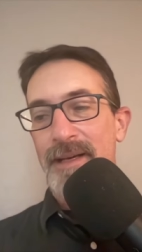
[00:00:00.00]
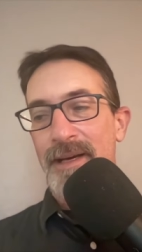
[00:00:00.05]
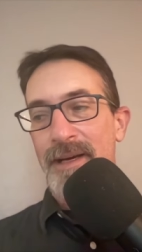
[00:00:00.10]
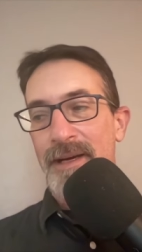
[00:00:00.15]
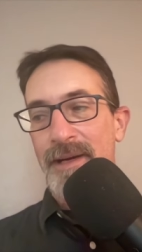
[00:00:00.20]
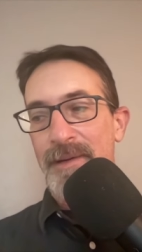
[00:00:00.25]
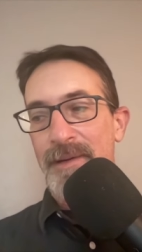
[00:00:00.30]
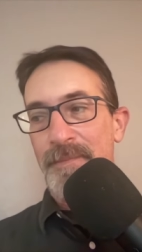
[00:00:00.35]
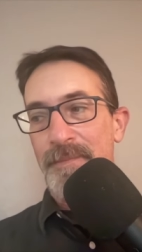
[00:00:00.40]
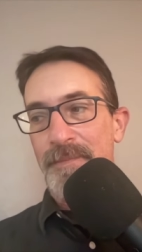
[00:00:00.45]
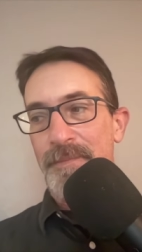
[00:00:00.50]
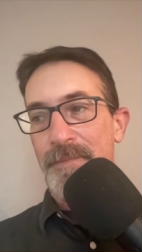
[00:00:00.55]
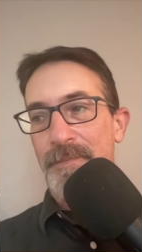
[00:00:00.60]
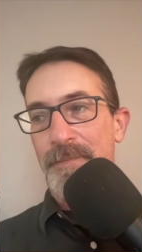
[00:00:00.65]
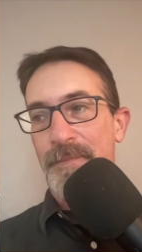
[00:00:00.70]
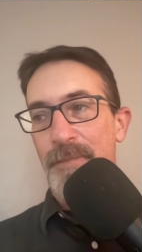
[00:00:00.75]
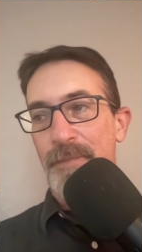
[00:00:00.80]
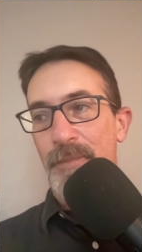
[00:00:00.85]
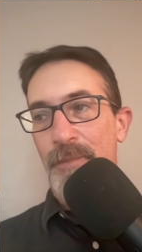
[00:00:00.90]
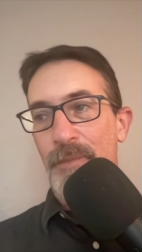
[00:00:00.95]
um,
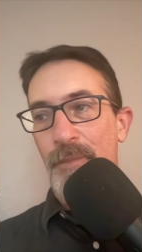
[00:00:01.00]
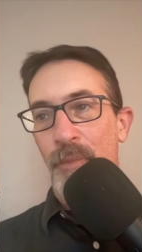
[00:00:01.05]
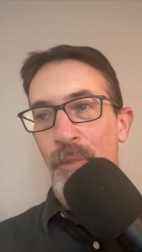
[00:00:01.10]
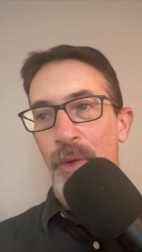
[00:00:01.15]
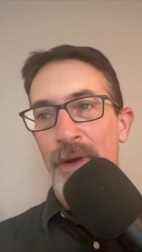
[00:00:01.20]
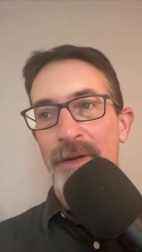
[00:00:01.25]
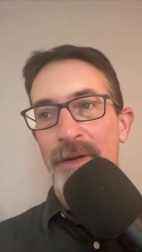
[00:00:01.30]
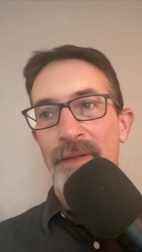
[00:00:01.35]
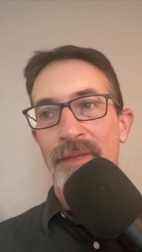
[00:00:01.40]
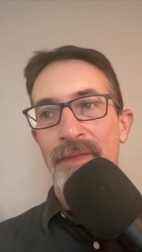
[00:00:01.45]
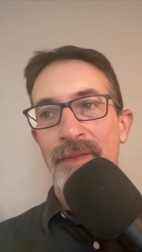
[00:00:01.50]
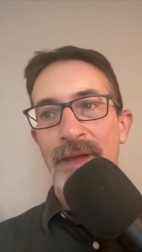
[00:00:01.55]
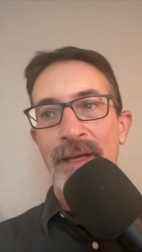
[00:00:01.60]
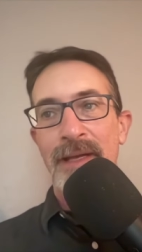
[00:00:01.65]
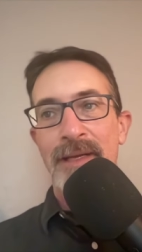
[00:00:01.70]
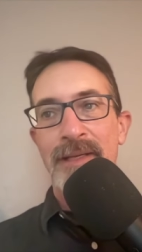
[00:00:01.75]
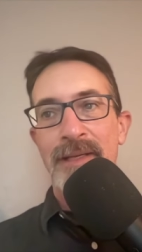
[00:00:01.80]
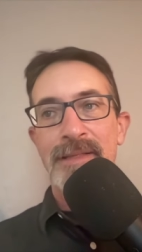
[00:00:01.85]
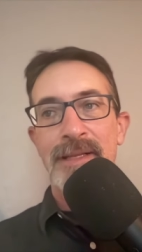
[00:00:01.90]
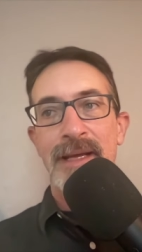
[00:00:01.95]
one of the
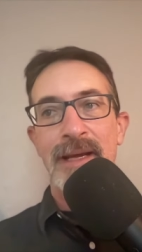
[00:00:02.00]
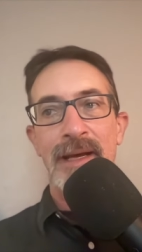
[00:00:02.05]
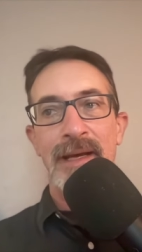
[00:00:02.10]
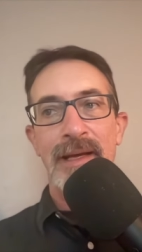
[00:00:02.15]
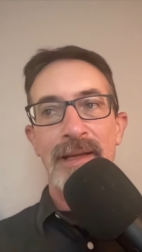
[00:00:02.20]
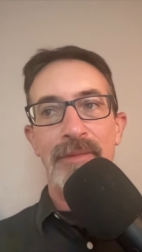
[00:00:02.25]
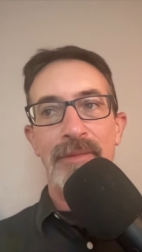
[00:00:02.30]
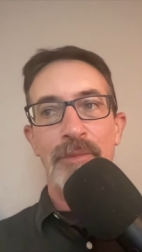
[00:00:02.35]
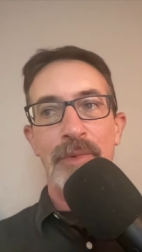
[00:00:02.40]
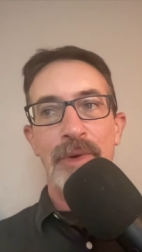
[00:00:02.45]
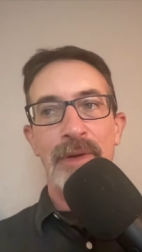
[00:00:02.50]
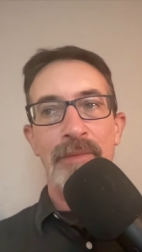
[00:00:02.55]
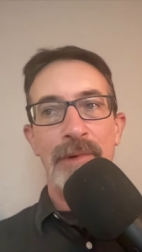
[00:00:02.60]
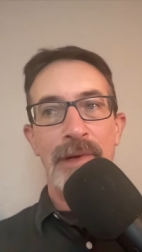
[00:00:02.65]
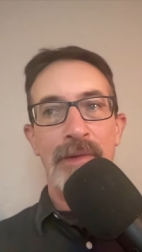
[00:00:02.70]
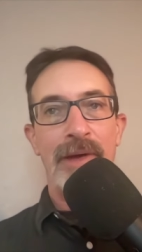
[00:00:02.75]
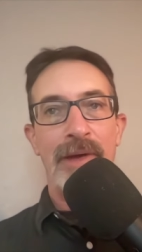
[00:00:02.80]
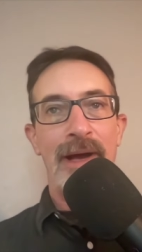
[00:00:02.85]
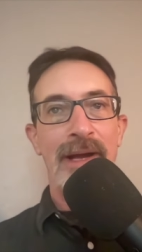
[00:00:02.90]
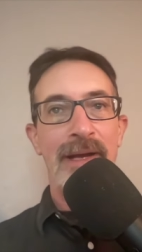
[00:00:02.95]
things that we
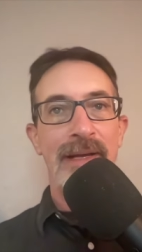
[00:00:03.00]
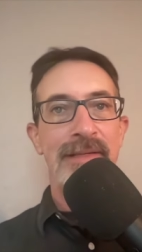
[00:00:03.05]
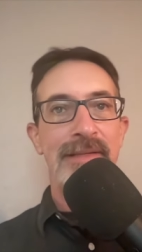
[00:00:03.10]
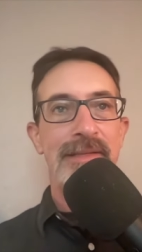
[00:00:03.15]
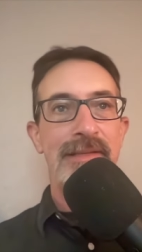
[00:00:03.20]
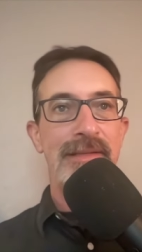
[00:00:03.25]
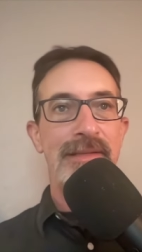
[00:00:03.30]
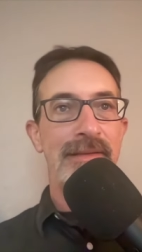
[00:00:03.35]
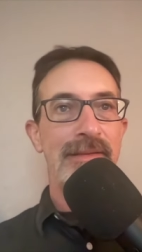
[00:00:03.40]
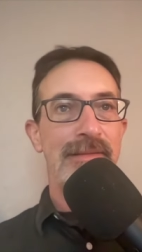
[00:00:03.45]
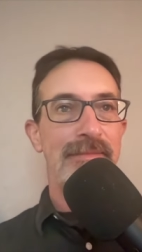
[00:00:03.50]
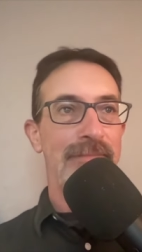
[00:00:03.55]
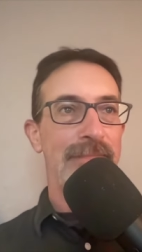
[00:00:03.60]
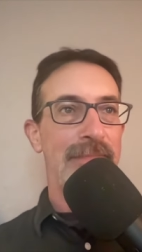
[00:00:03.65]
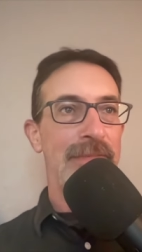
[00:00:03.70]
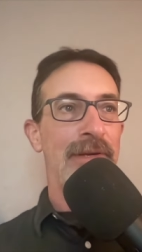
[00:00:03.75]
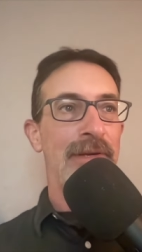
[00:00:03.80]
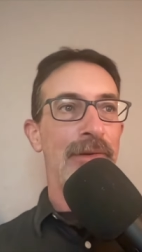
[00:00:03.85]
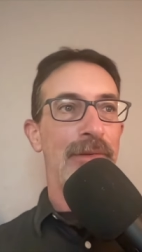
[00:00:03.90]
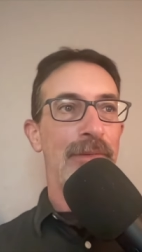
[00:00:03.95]
realize
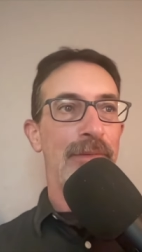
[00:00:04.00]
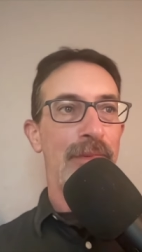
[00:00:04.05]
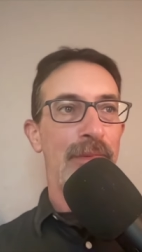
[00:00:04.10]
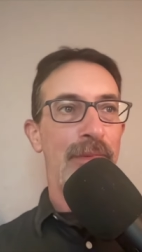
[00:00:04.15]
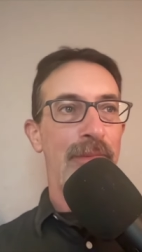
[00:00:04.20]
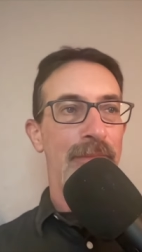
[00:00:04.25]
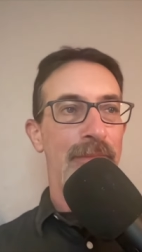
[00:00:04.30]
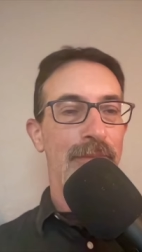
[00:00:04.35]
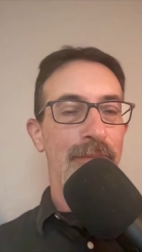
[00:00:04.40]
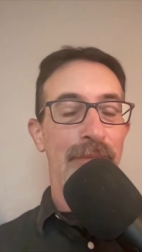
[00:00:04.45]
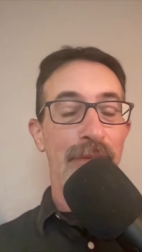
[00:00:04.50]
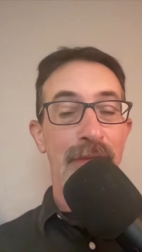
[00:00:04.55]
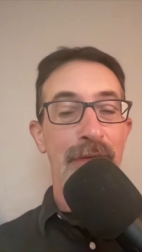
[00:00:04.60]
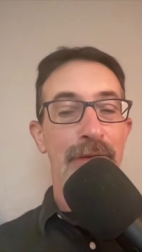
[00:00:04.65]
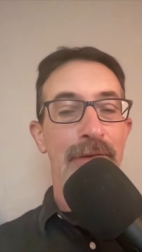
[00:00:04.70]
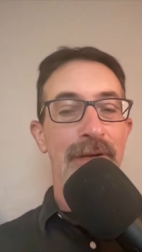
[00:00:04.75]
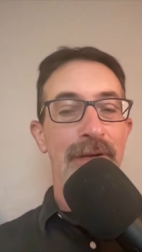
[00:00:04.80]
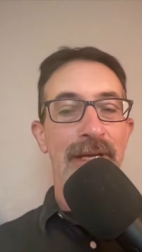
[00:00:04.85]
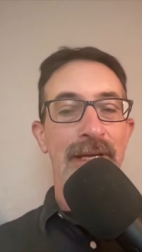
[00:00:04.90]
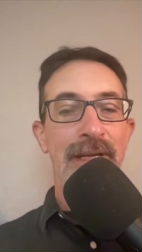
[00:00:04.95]
you know
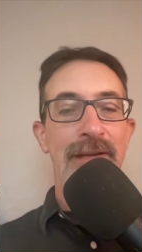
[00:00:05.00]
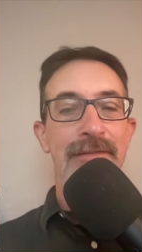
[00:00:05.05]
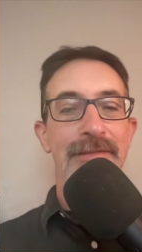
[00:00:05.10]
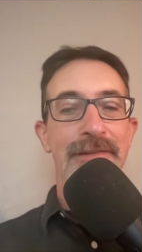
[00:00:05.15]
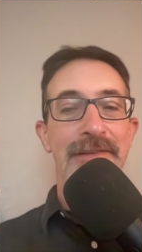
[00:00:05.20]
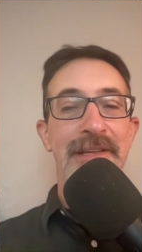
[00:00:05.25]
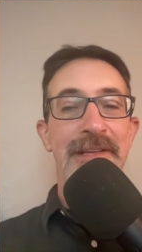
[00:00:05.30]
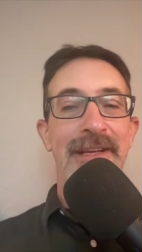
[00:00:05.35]
30 years